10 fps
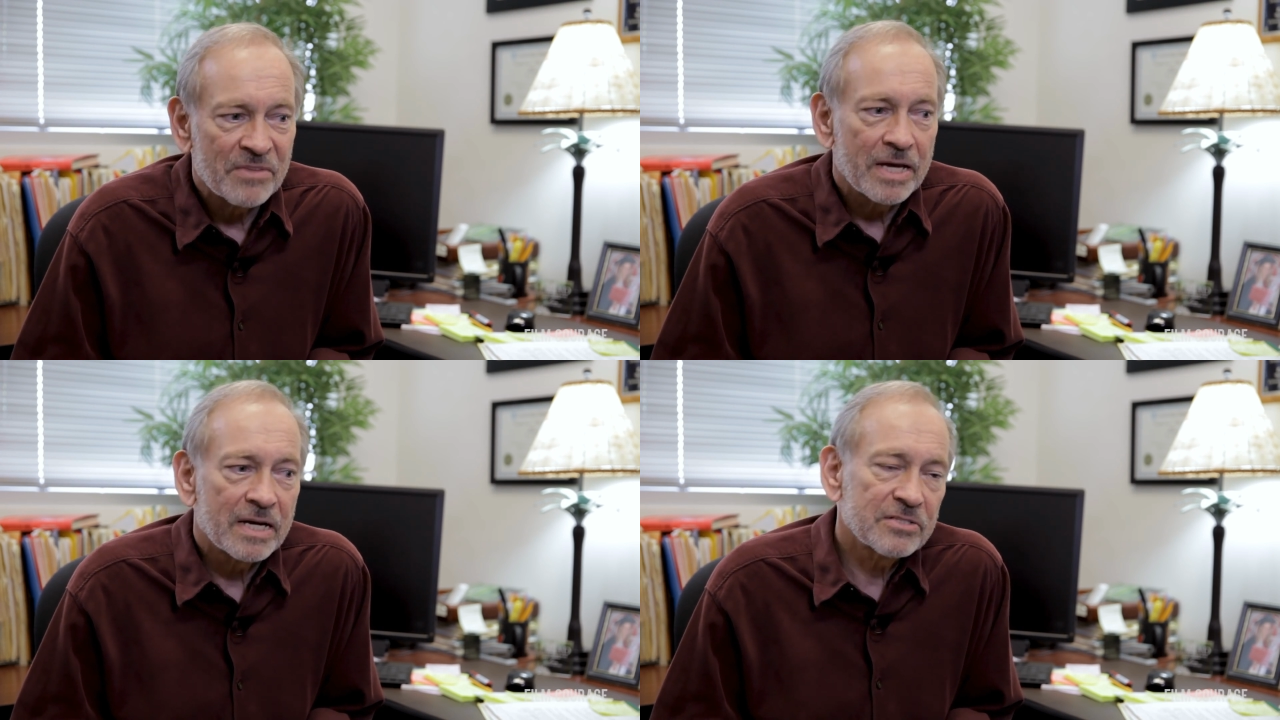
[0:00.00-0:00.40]

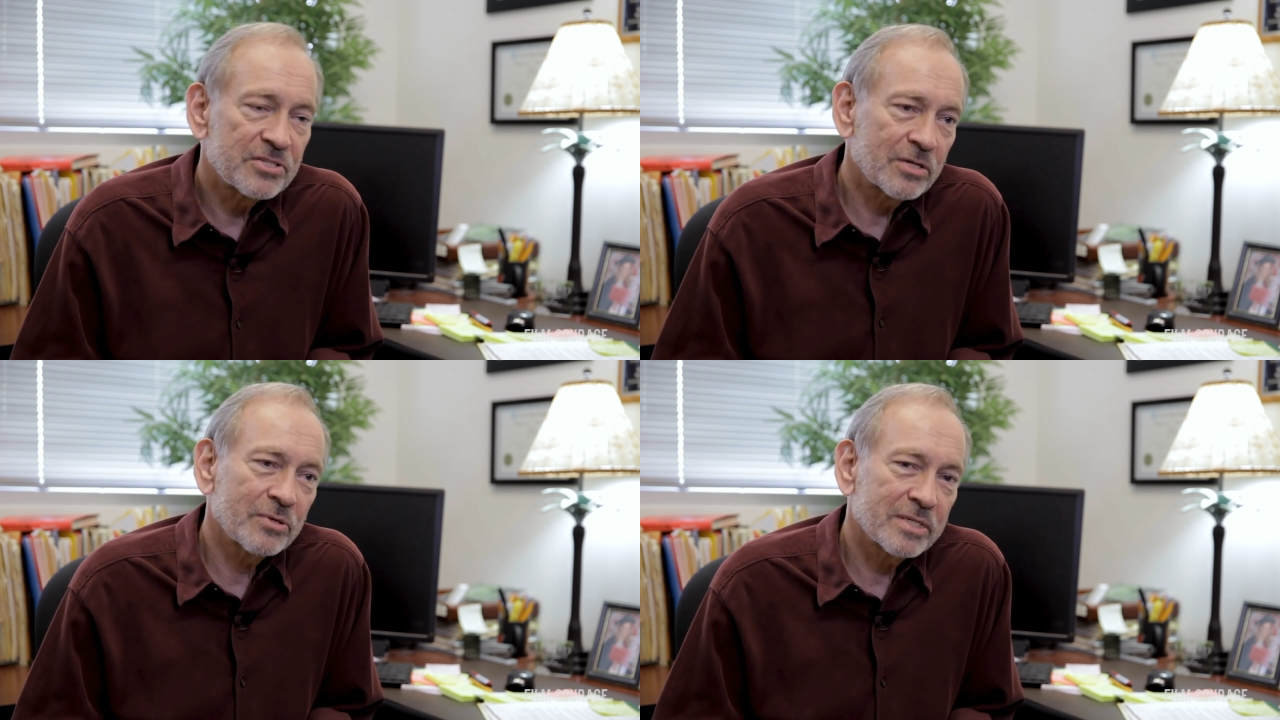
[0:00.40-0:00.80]
And I
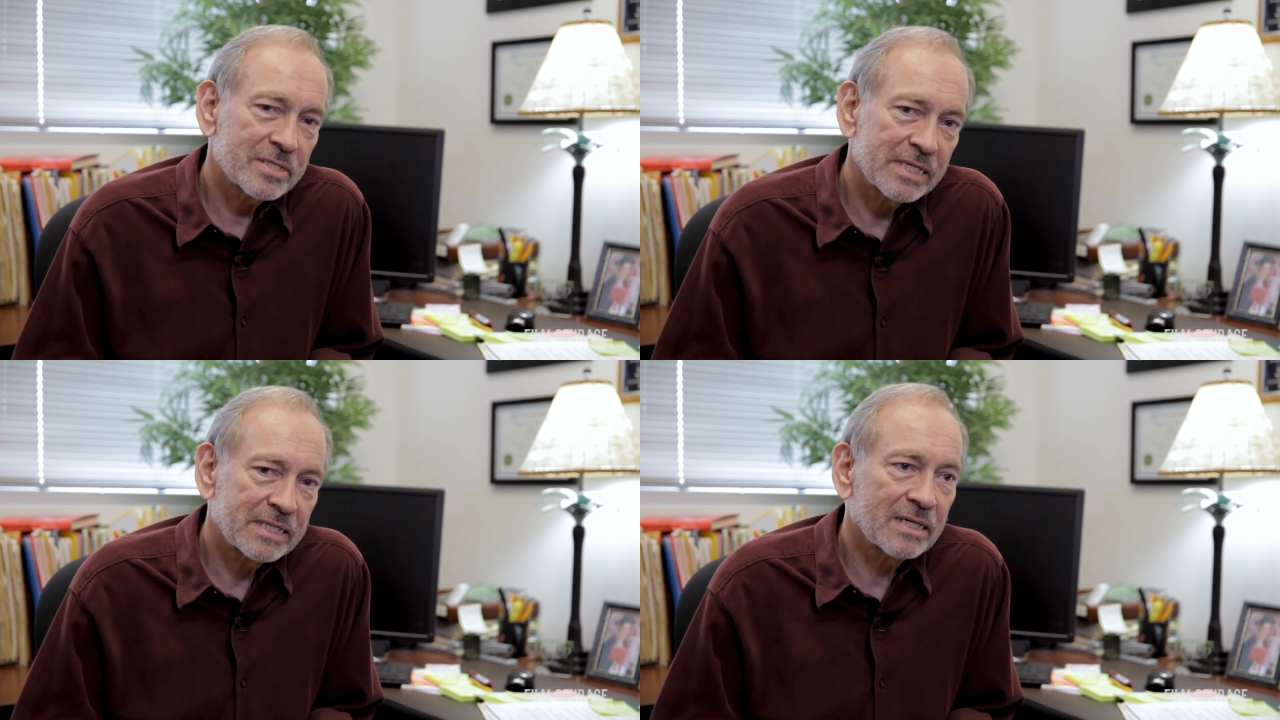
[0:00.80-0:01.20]

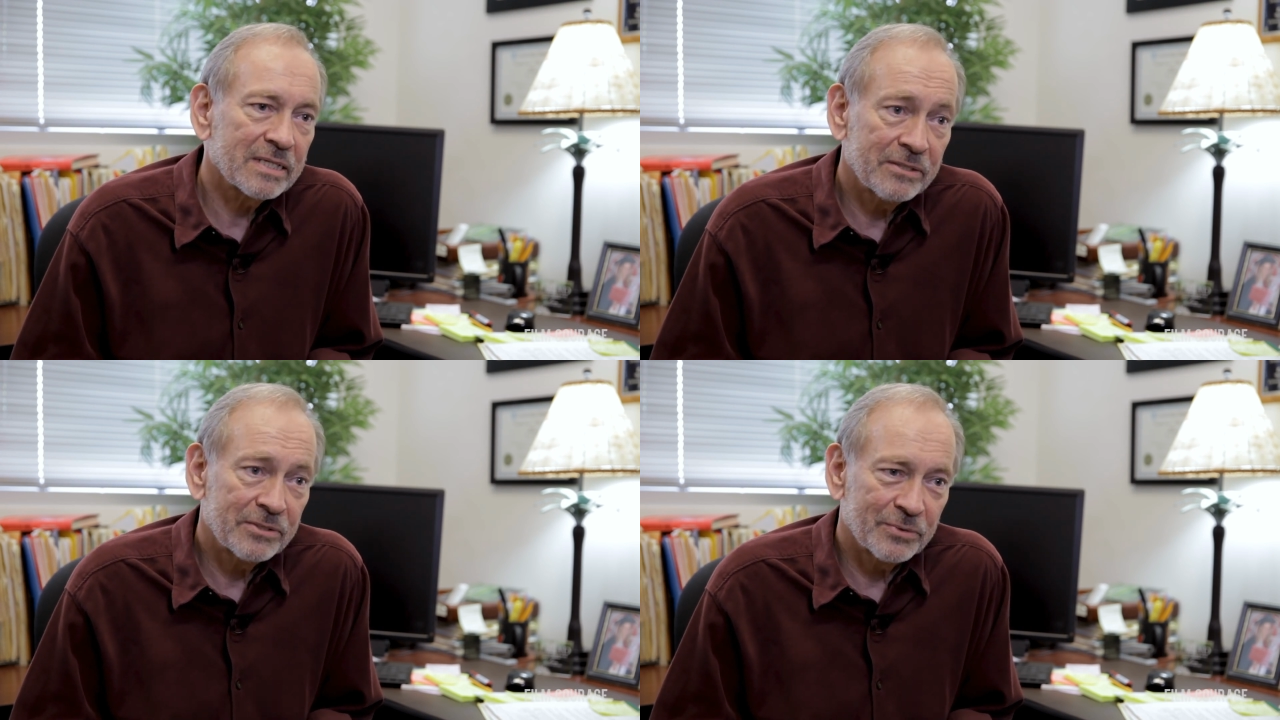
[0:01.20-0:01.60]
seriously cut
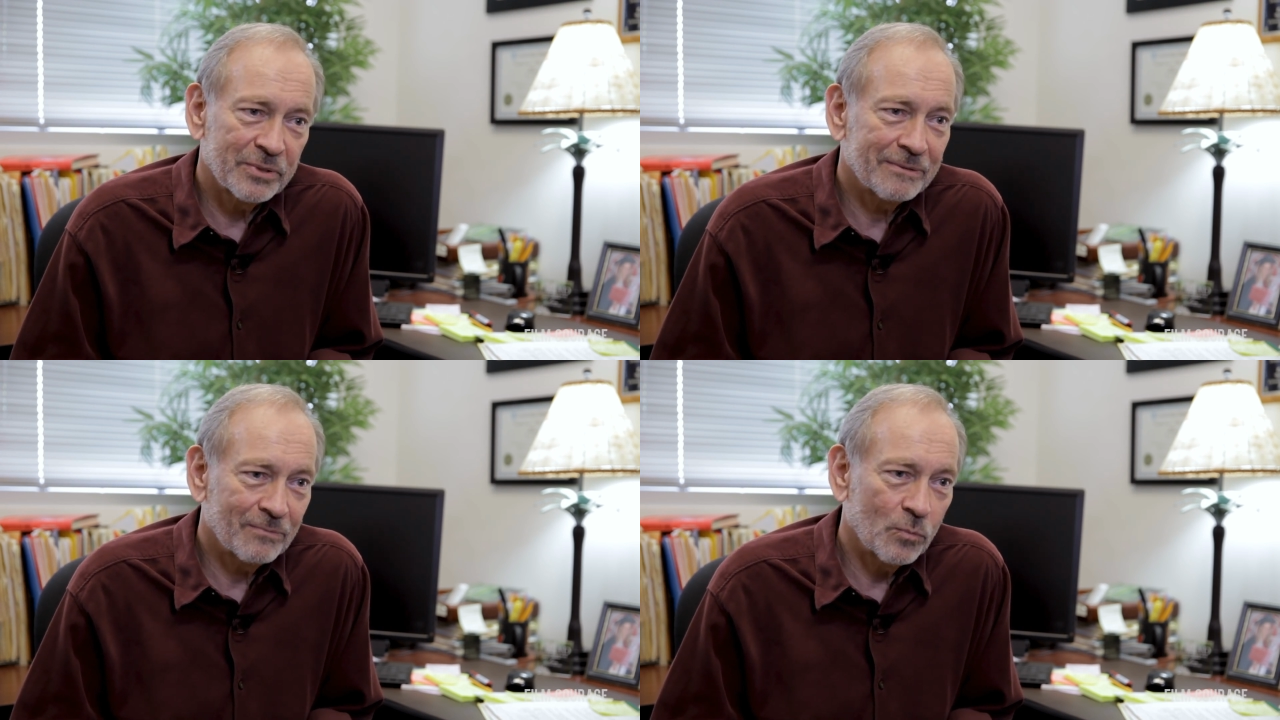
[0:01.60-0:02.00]
into
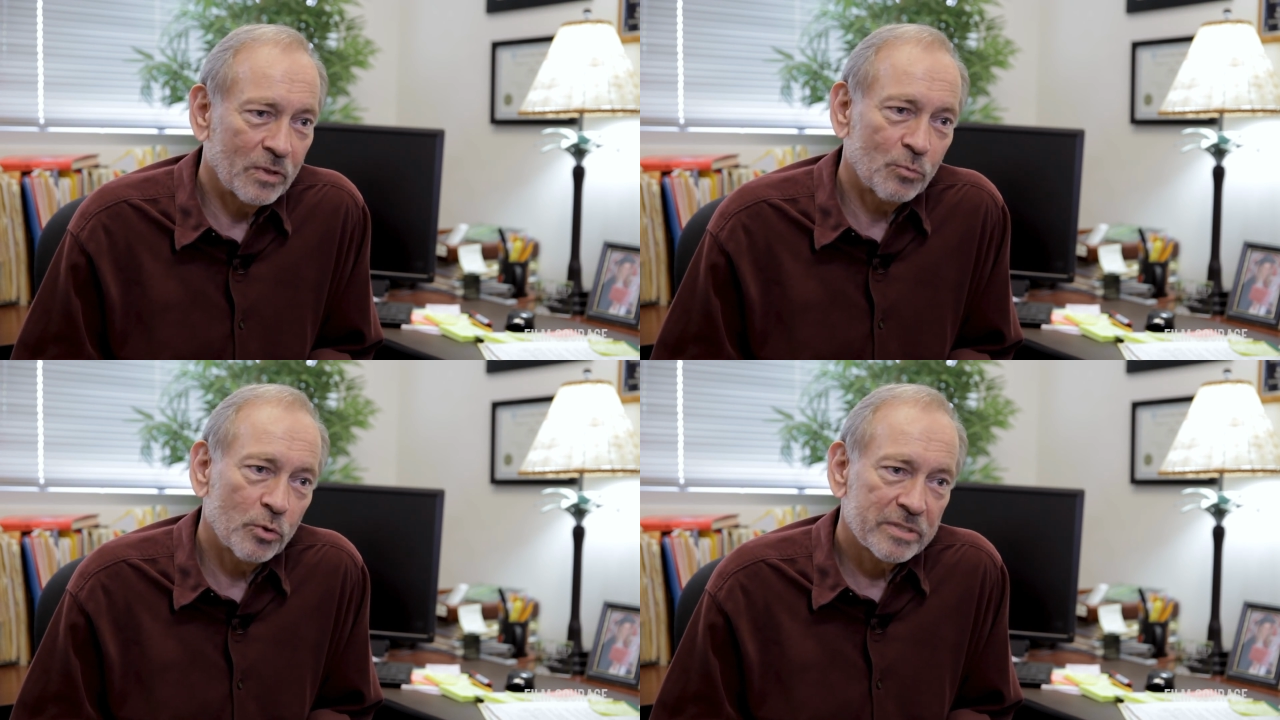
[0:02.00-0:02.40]
it
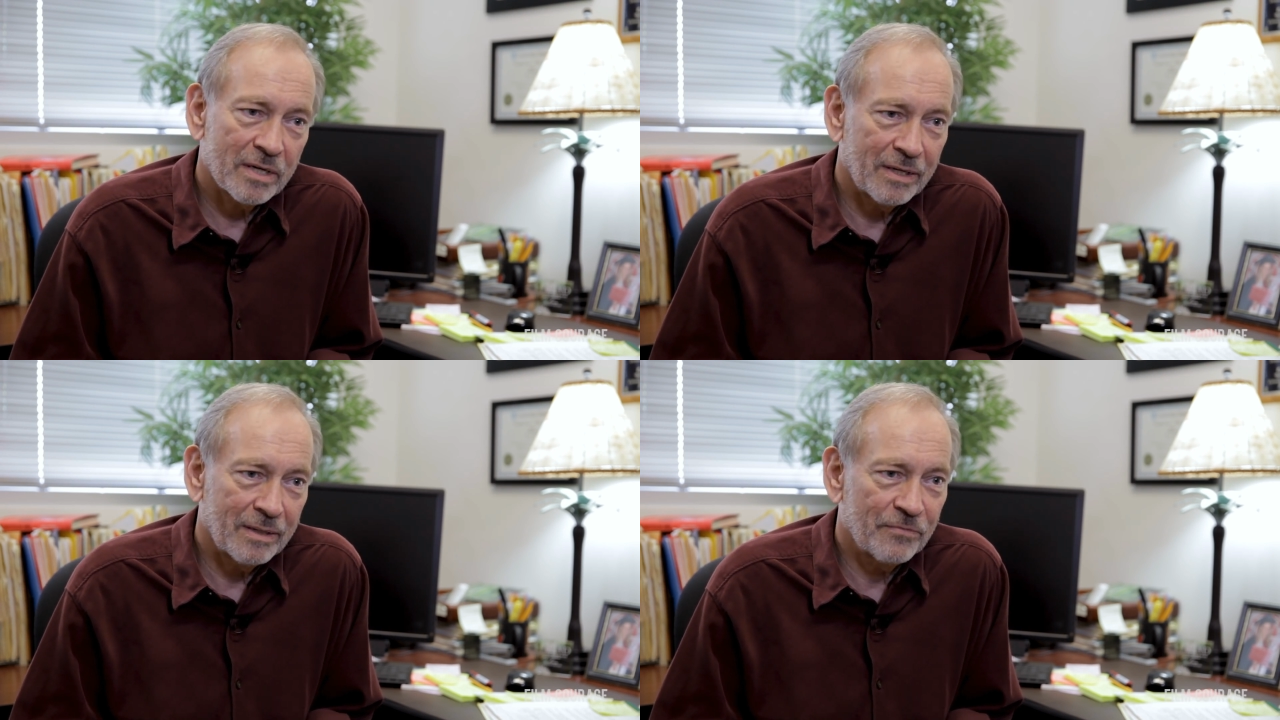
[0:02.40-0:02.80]
one more
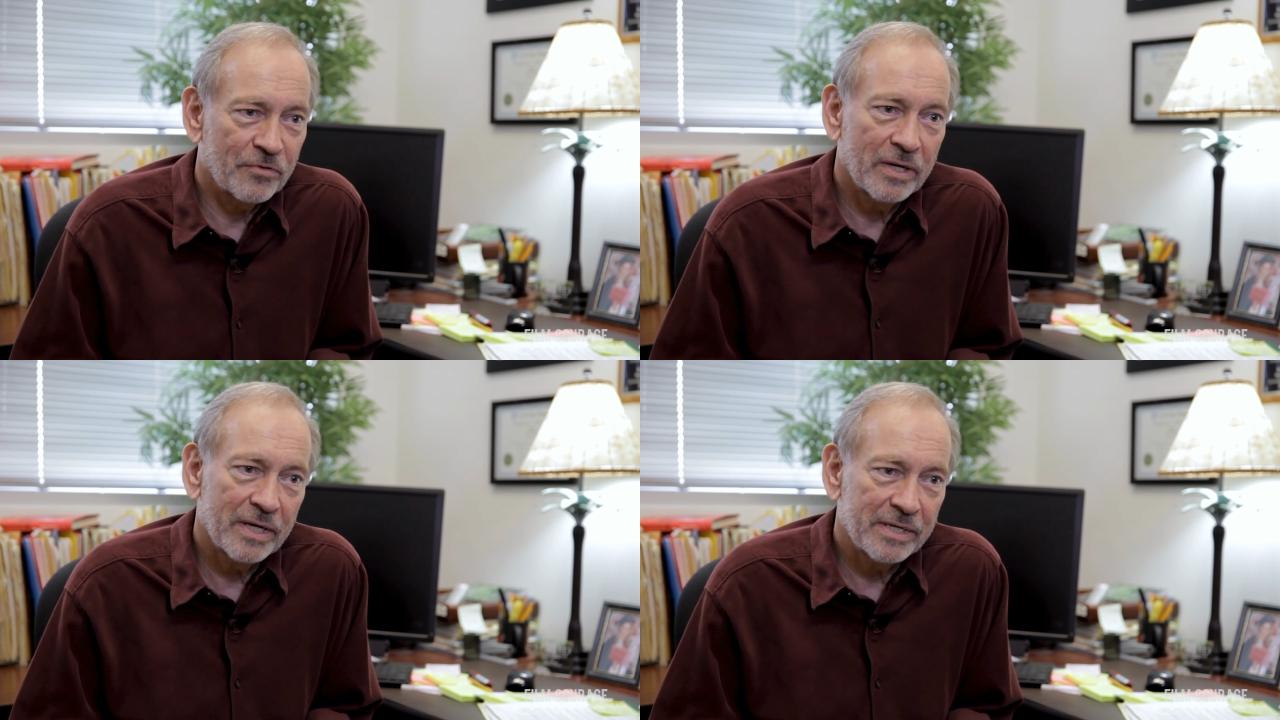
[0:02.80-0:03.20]
time
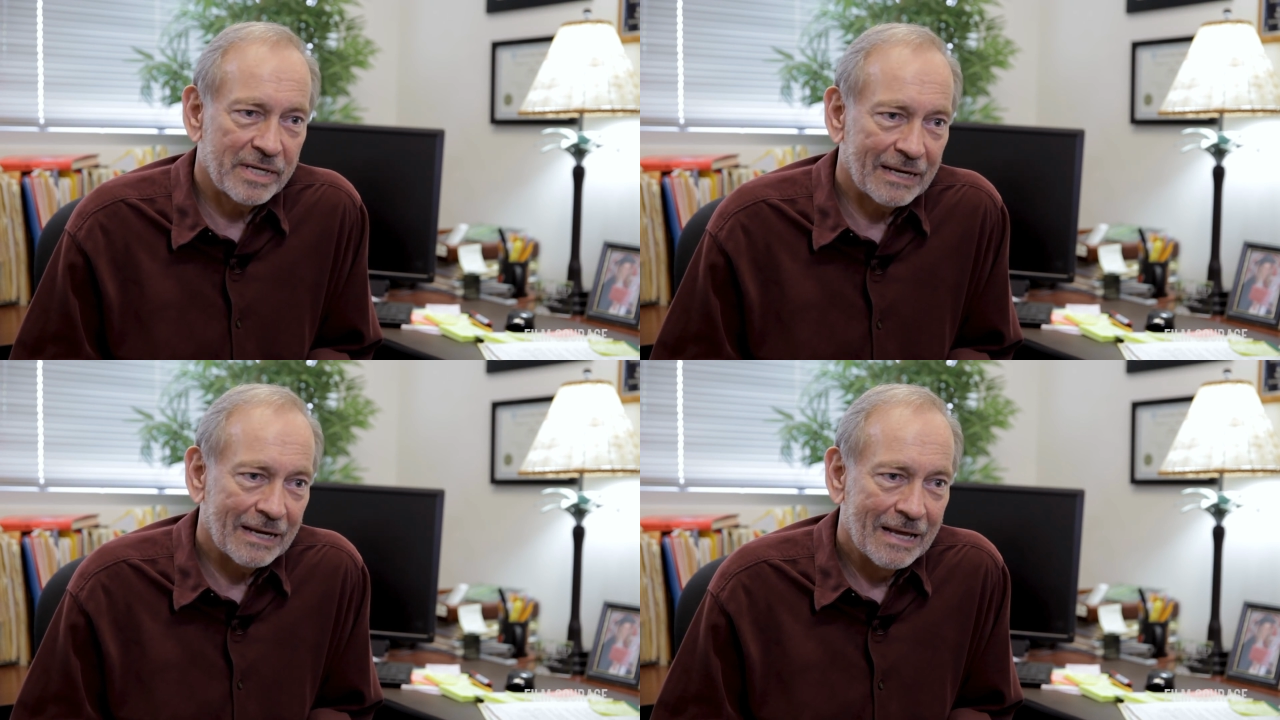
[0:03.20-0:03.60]
for
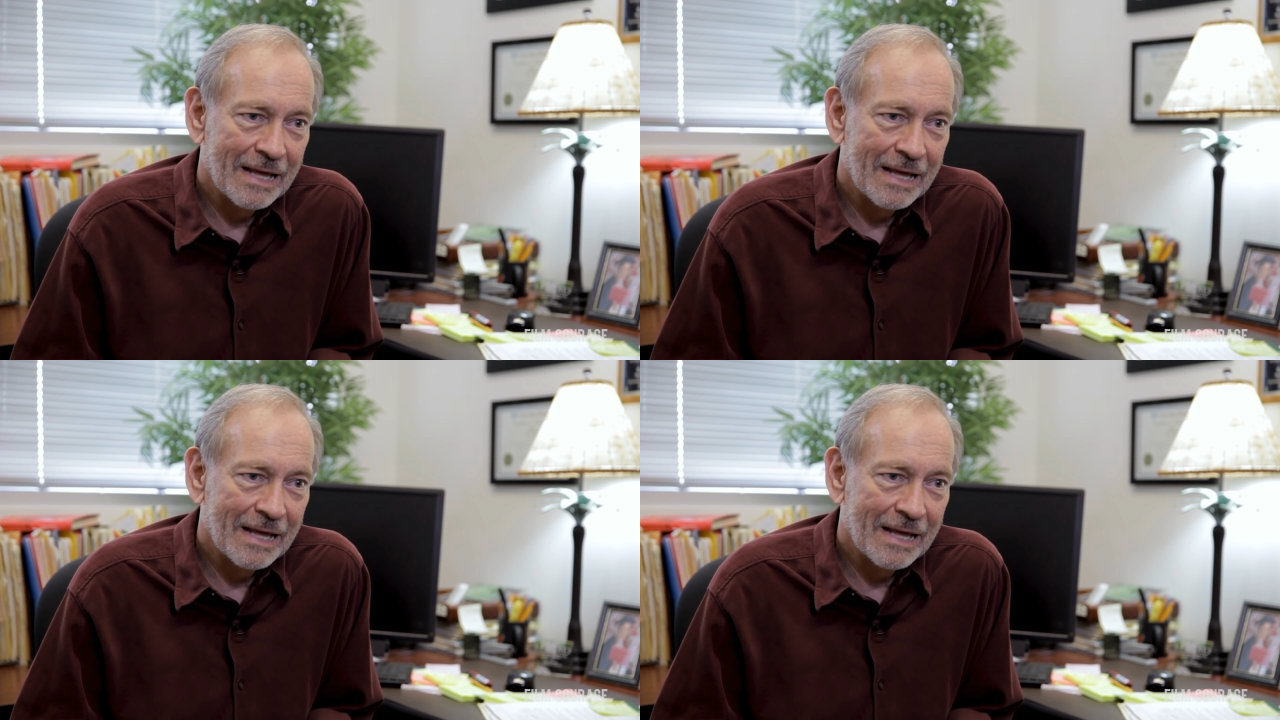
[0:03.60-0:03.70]
editing.